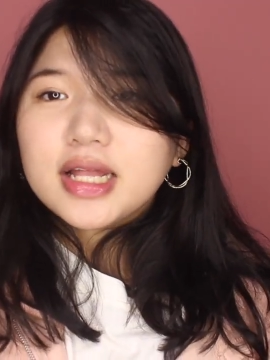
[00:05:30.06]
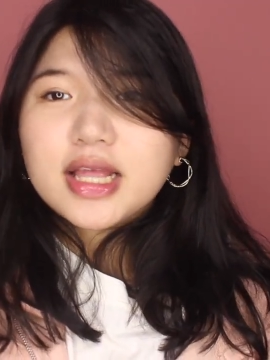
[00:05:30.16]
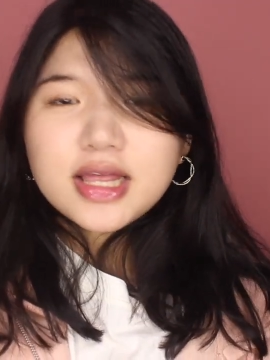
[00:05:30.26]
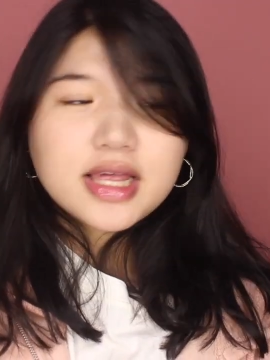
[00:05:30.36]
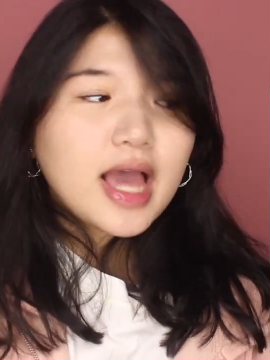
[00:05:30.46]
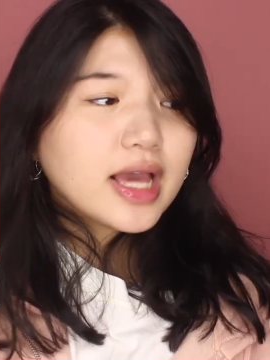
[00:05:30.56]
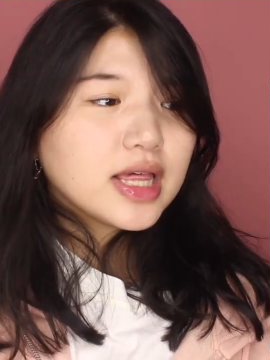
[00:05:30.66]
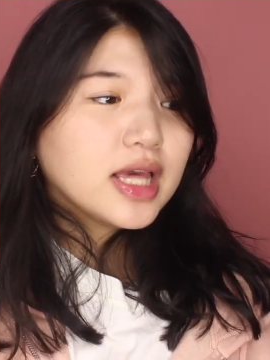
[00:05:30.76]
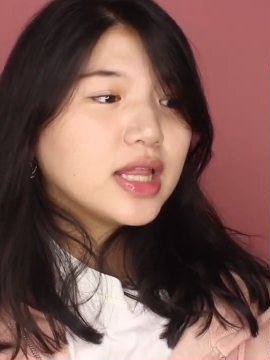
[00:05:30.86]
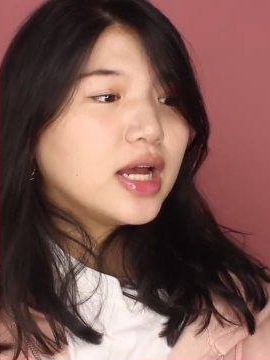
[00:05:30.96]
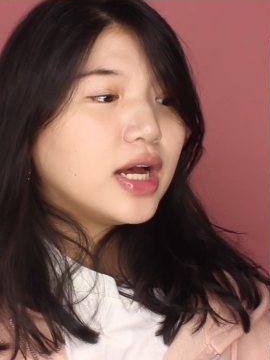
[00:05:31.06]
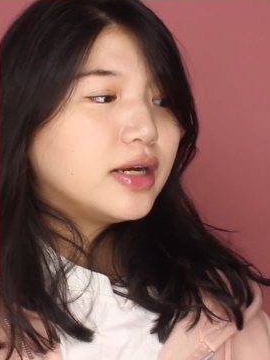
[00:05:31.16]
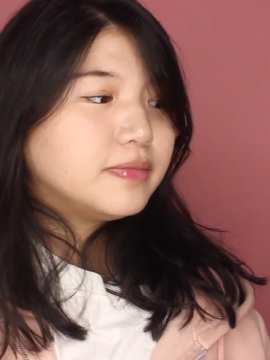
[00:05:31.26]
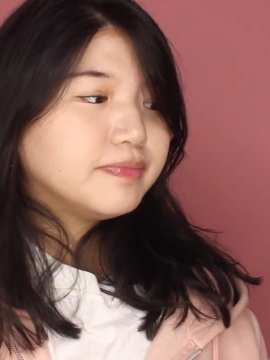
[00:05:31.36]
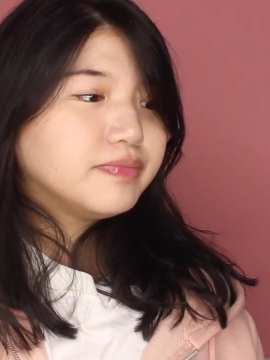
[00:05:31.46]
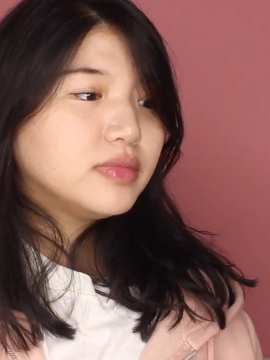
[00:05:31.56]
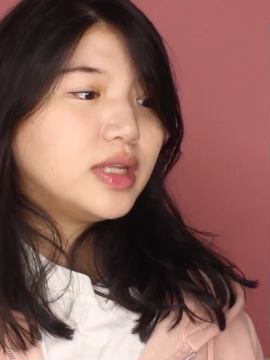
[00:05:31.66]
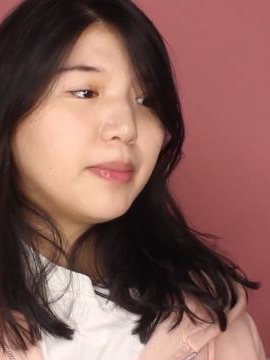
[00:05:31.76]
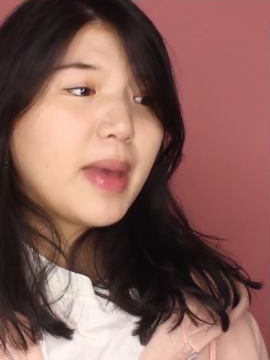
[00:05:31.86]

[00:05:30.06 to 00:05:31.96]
this is actually the